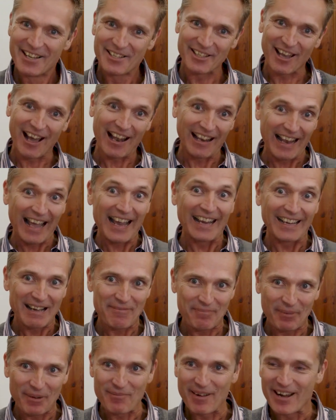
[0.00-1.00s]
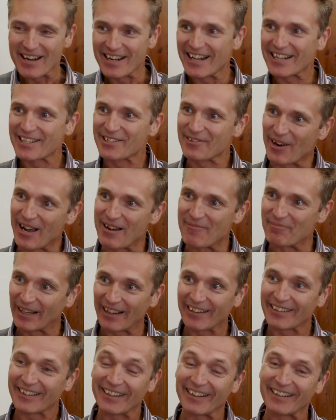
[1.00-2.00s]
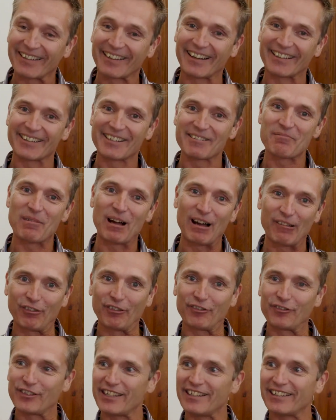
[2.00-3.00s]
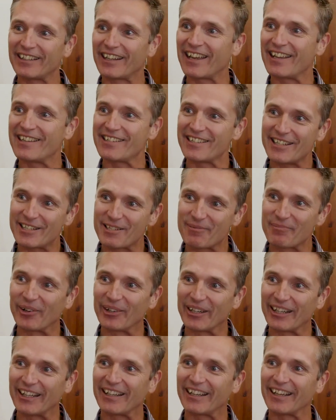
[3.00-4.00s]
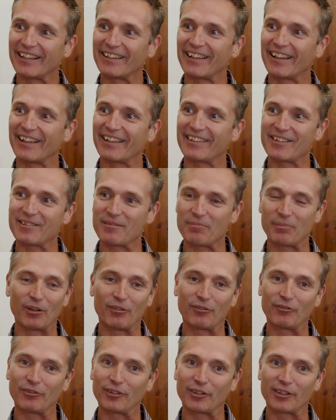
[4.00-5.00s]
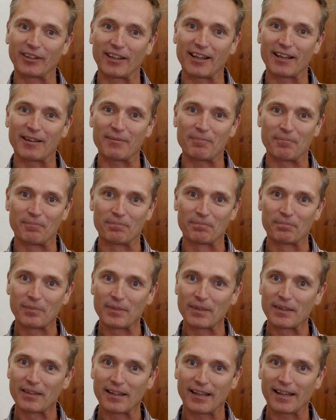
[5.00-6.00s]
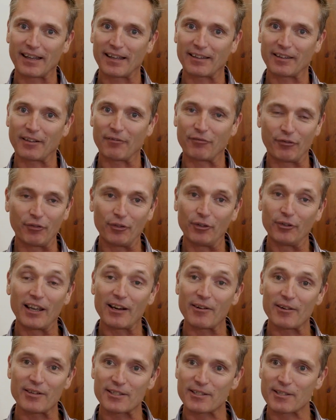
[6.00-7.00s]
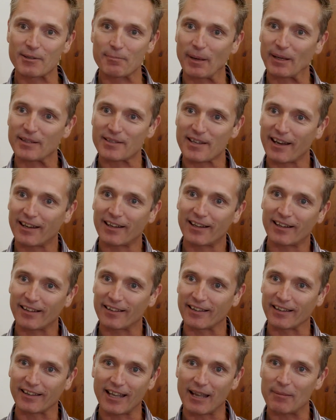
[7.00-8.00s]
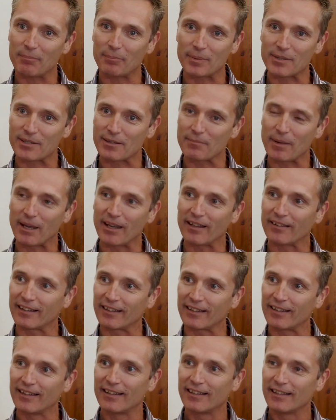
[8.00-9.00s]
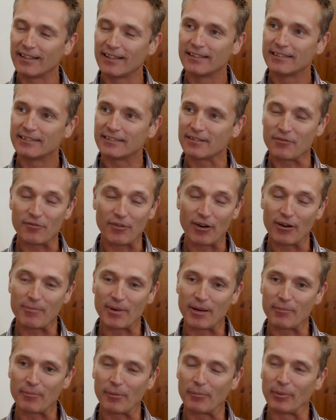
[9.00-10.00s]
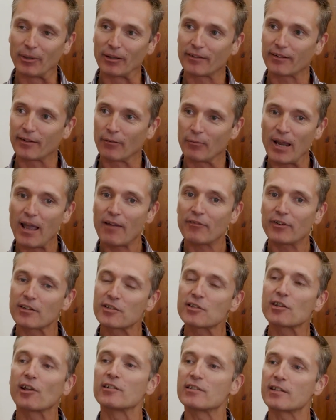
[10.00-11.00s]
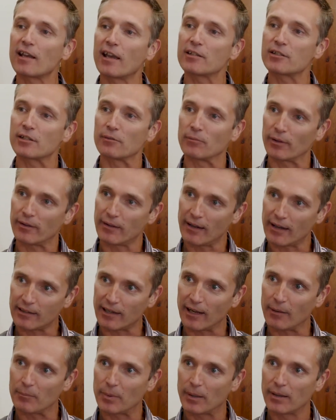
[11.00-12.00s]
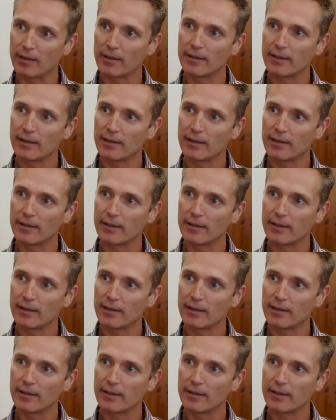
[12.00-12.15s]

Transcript: so I laid up on my next run, but I did it. I did my 15 Ks each morning, and uh, there's a beautiful um, uh, the food there is spectacular. The camp is amazing, very memorable. So we have an association with that camp.